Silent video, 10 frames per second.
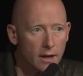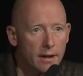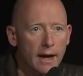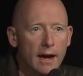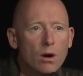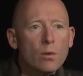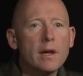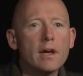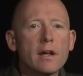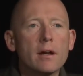Now, how are we
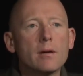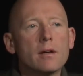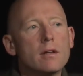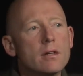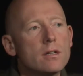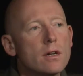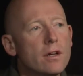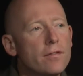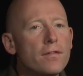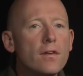going to
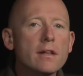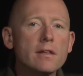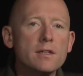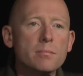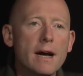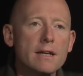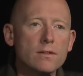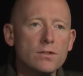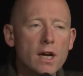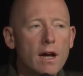confront these
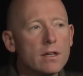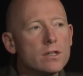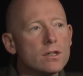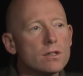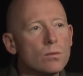massive challenges?